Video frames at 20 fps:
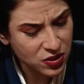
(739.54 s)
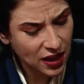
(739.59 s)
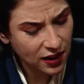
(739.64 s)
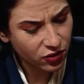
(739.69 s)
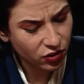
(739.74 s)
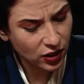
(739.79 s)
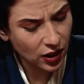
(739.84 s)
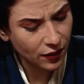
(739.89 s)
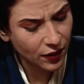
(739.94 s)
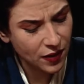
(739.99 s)
I was
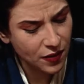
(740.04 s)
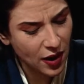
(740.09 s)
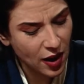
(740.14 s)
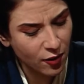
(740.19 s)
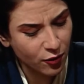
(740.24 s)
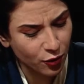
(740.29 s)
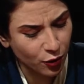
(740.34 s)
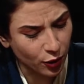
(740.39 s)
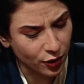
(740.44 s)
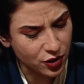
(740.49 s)
actually only
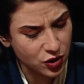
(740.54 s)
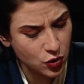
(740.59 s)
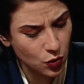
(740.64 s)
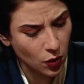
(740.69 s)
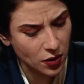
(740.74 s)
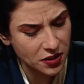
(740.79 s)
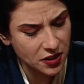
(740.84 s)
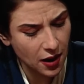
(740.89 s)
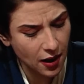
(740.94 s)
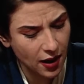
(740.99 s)
there for a
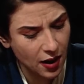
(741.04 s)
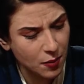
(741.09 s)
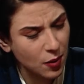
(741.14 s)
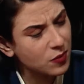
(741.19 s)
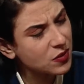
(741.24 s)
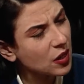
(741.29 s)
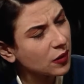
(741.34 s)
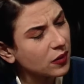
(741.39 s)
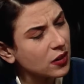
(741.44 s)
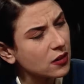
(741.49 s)
short time.
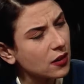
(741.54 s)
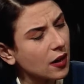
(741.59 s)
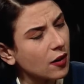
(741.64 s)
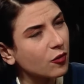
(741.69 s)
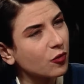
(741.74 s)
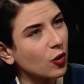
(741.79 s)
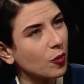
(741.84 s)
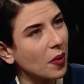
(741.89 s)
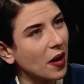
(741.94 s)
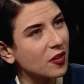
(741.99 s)
I was only
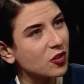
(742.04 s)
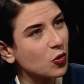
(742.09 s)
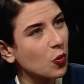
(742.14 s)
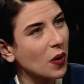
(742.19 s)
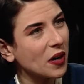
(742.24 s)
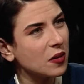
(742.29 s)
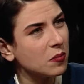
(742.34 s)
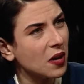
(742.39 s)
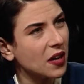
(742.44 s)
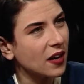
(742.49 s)
there for about
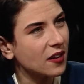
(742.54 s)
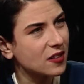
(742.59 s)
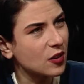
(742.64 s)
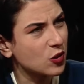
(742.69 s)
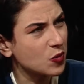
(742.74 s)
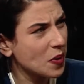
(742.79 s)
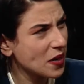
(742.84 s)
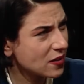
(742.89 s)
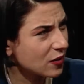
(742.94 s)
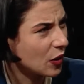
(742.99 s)
20
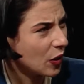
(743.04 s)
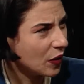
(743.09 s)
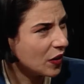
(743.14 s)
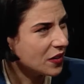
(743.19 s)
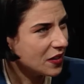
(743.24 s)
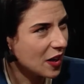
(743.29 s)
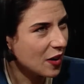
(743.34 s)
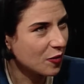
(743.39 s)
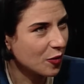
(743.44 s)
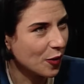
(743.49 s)
minutes. I was basically
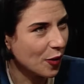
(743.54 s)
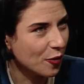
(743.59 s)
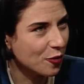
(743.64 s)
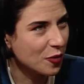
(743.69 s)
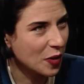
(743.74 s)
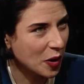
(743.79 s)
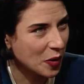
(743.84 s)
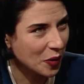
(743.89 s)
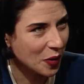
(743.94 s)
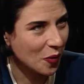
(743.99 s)
only there for the
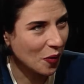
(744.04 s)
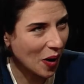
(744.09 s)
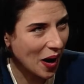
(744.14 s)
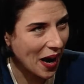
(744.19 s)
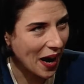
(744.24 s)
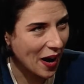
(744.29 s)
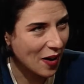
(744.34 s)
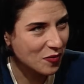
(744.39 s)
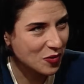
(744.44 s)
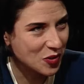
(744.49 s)

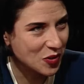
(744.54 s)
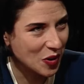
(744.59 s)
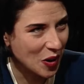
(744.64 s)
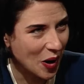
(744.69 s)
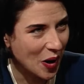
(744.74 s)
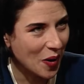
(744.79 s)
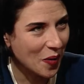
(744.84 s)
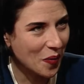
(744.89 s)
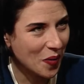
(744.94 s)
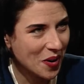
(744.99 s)
photograph,
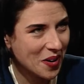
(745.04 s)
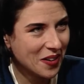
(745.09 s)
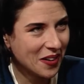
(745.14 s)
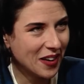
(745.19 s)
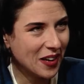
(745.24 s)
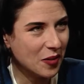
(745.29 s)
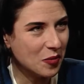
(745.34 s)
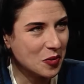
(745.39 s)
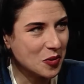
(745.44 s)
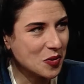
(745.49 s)
so
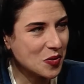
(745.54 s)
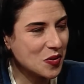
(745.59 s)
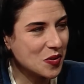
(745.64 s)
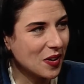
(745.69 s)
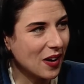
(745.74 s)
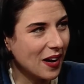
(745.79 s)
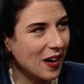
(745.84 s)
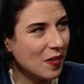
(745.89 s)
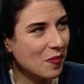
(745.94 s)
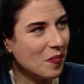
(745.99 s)
it was...